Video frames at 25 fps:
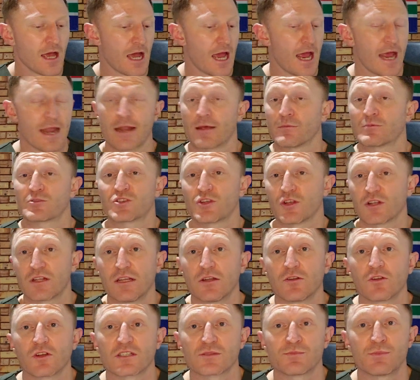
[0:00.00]
And I'm
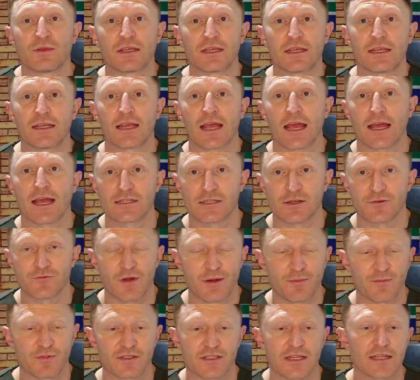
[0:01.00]
certainly not speaking as a
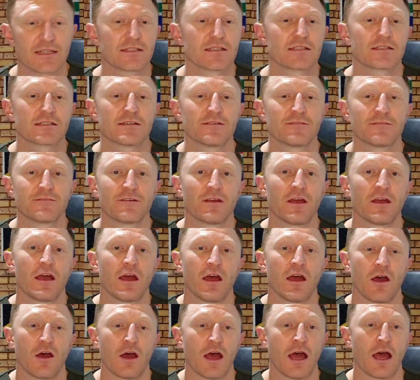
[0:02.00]
representative
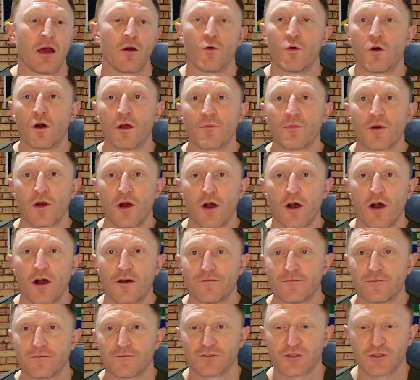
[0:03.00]
or on
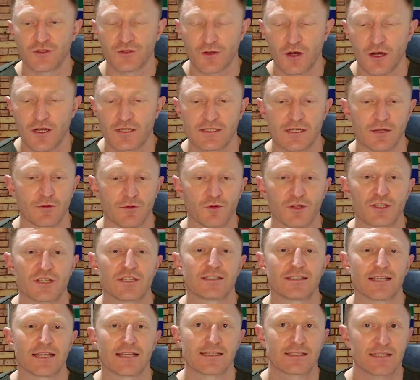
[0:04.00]
behalf of JUDASA, which
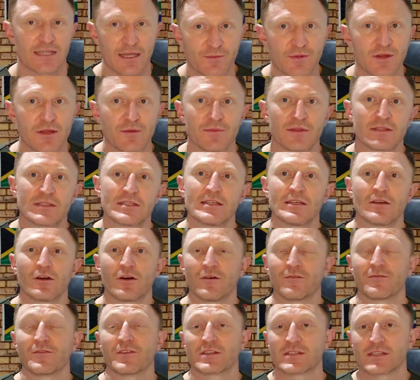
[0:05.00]
is a subcommittee
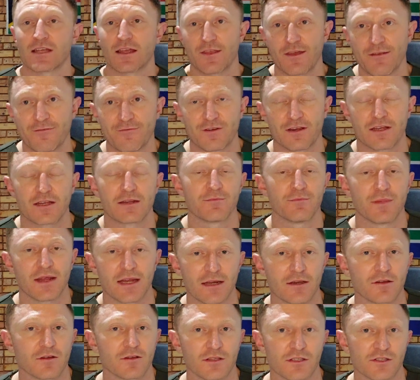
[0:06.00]
of the South African
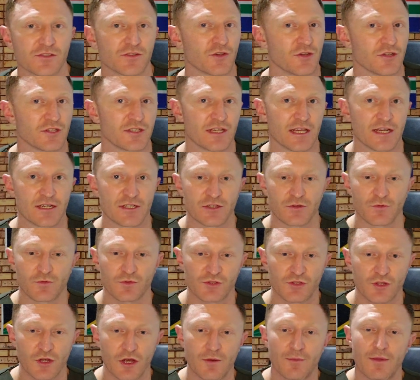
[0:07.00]
Medical Association, or
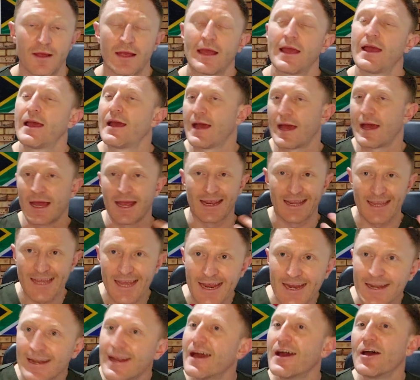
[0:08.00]
SAMA.
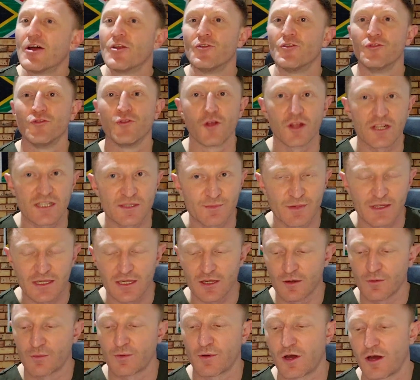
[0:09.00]
Again, not
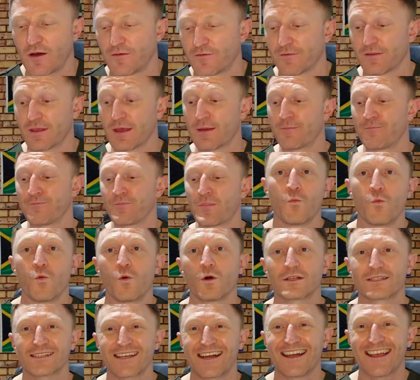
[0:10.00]
speaking on behalf of them.
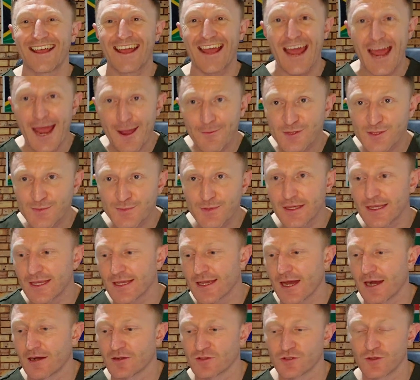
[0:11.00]
What I am speaking
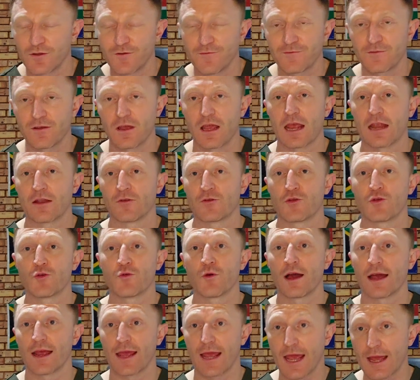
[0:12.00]
out of and who
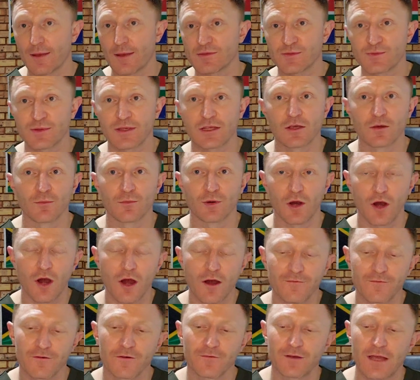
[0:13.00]
I am speaking on
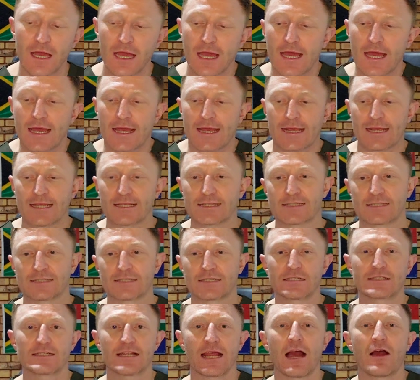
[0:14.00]
behalf of is
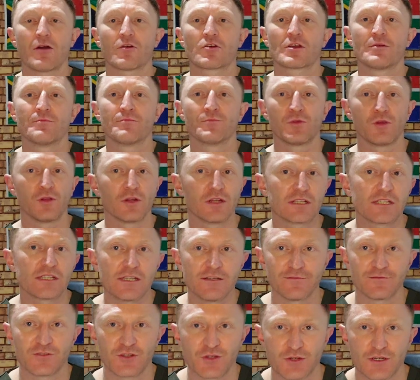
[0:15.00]
just our community
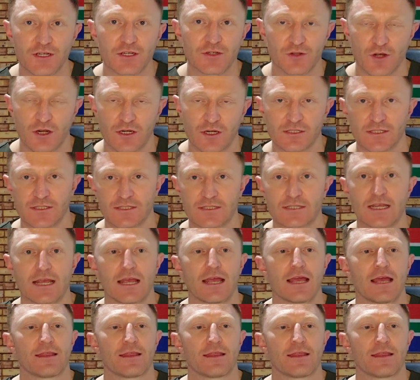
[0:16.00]
of junior doctors.